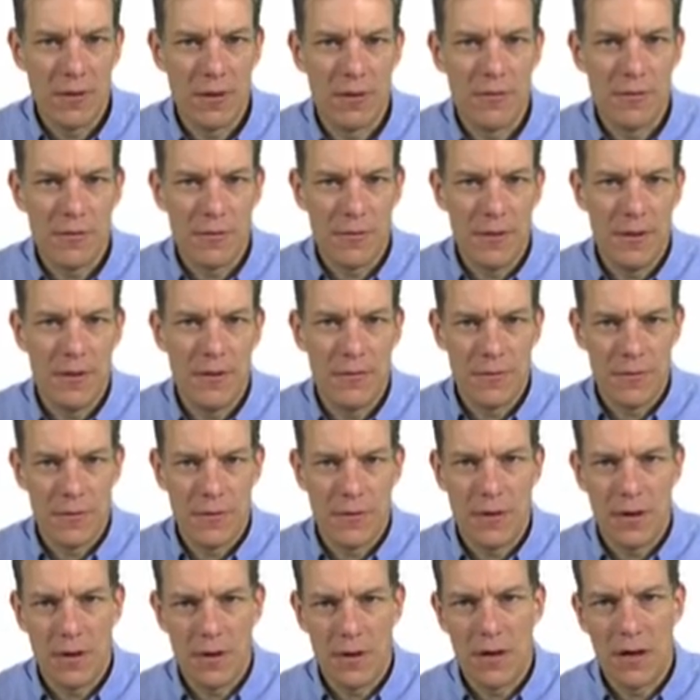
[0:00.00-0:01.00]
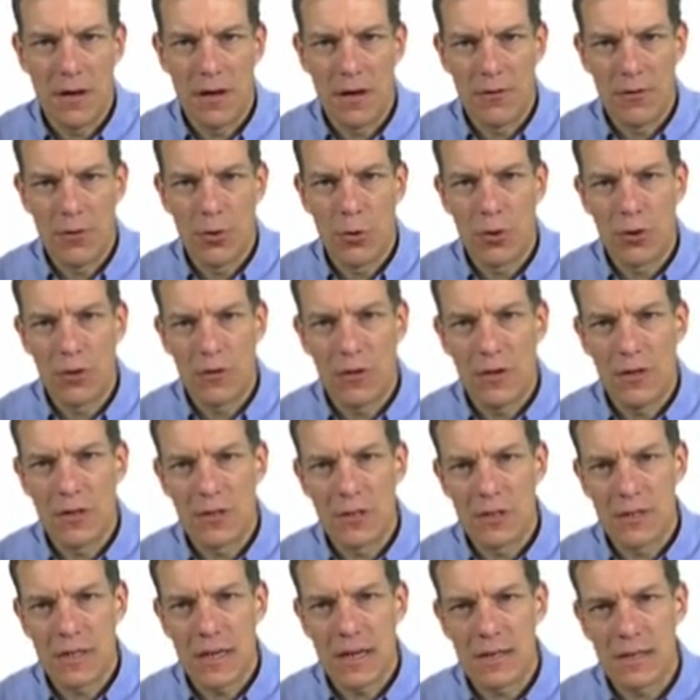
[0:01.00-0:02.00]
Even if a given
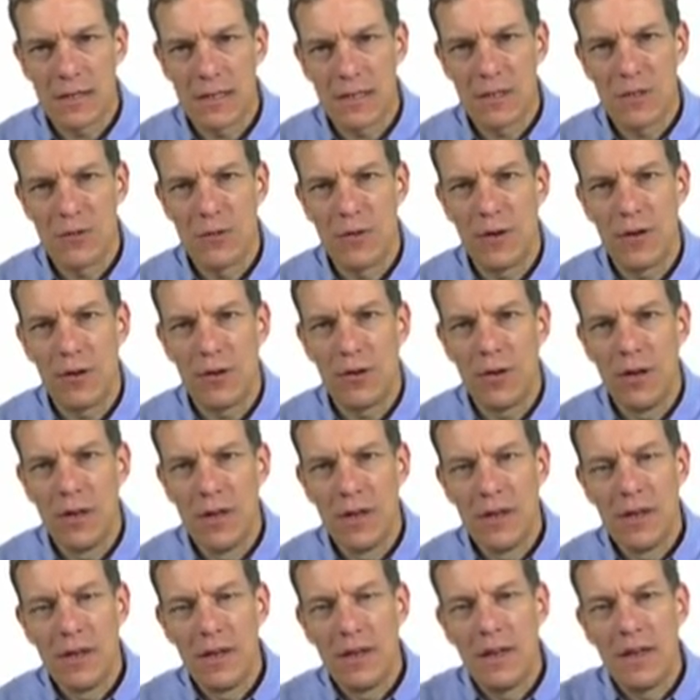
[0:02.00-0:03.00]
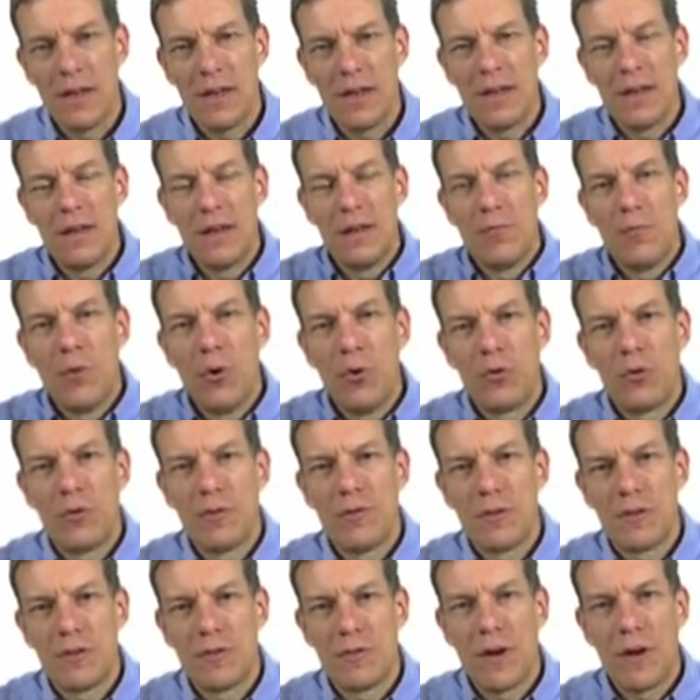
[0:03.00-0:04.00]
organization's assets fail,
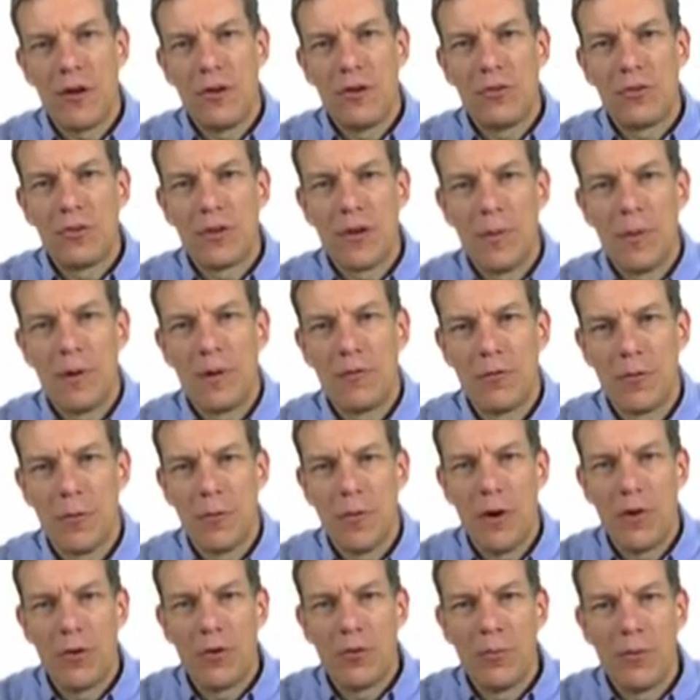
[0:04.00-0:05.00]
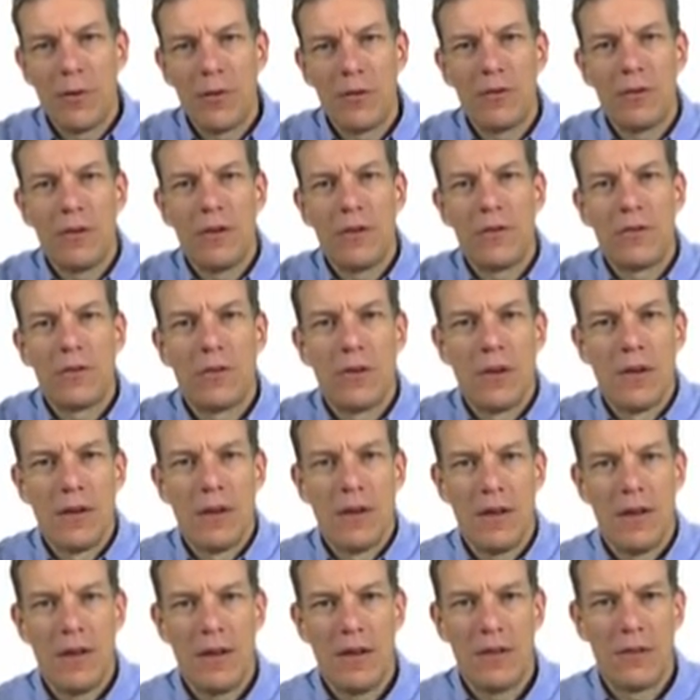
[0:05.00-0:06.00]
most of its value is coming from other business,
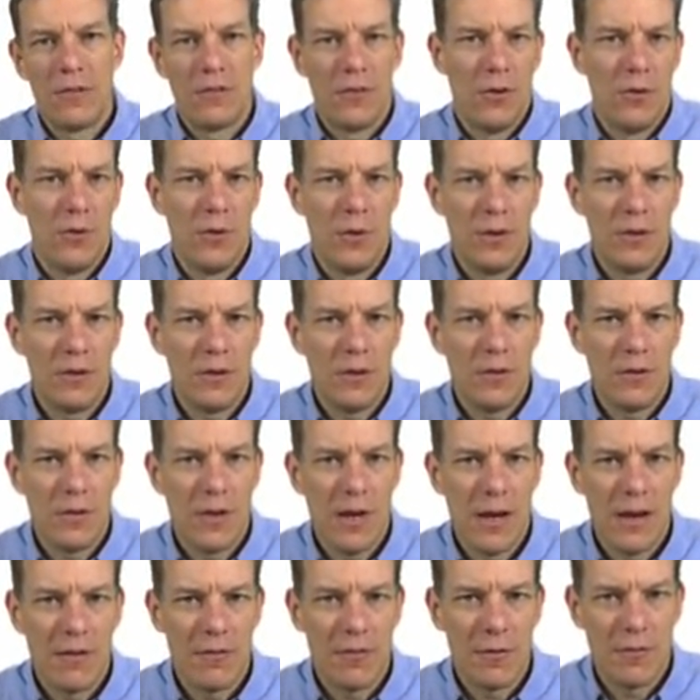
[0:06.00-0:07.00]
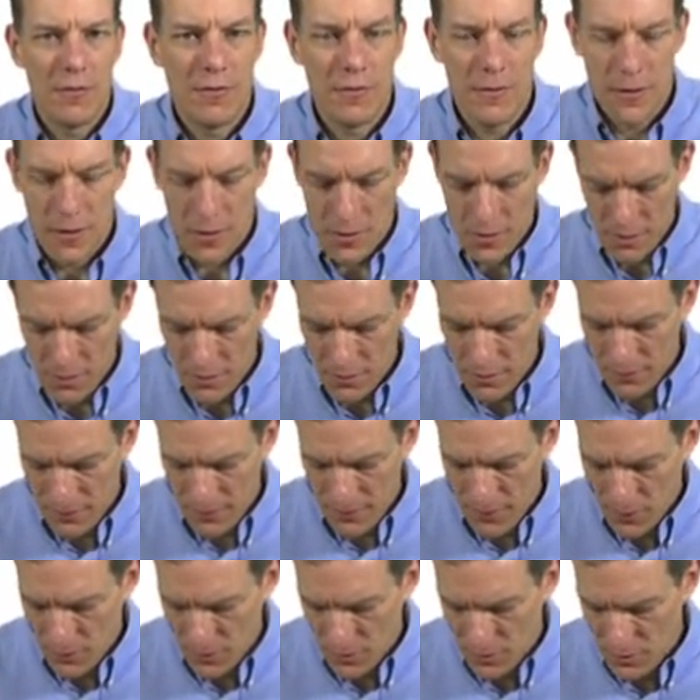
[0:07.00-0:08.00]
and so it doesn't have
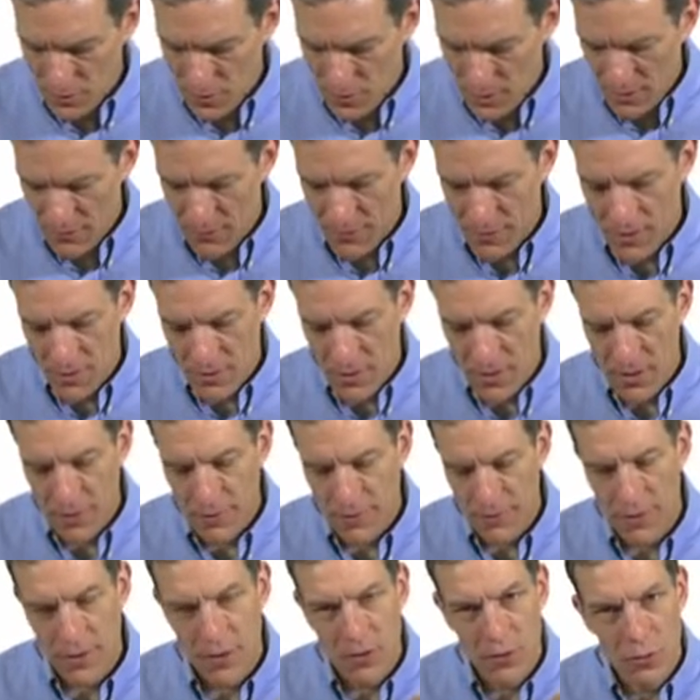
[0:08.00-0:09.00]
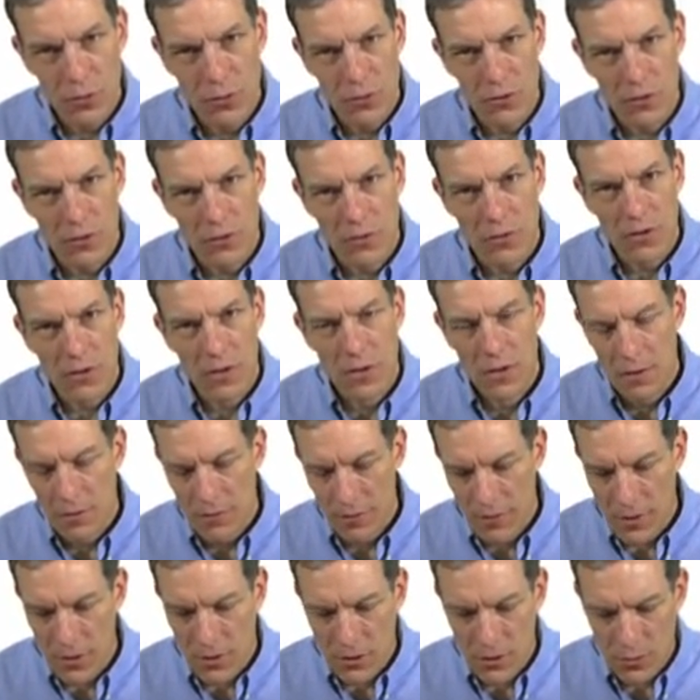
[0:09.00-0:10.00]
a failure even if it loses
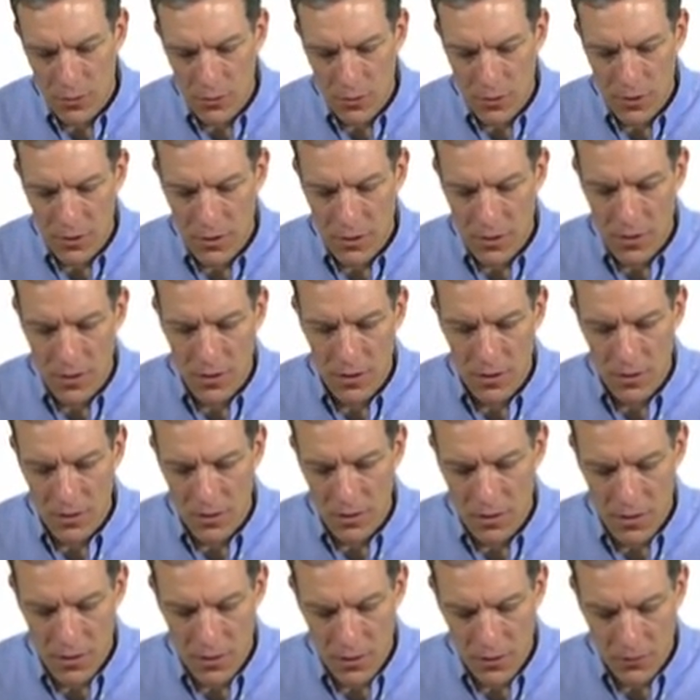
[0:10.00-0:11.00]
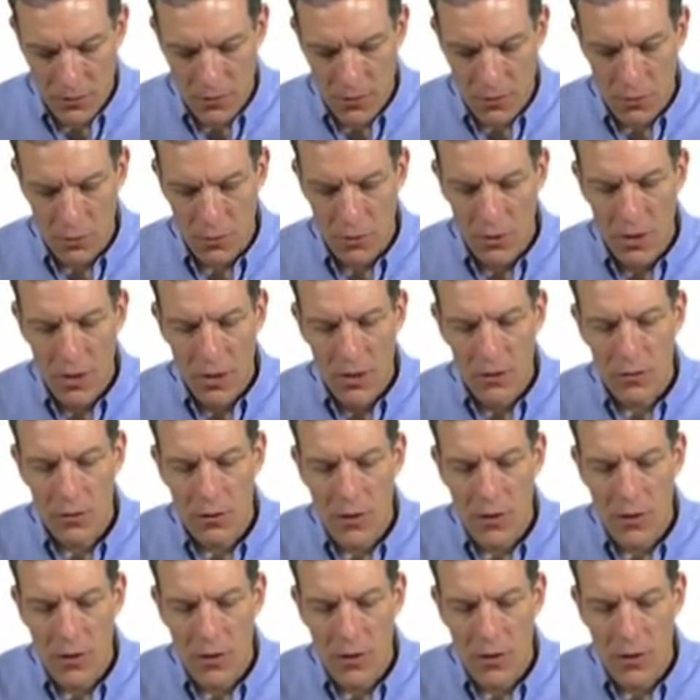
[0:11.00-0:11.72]
value in its own.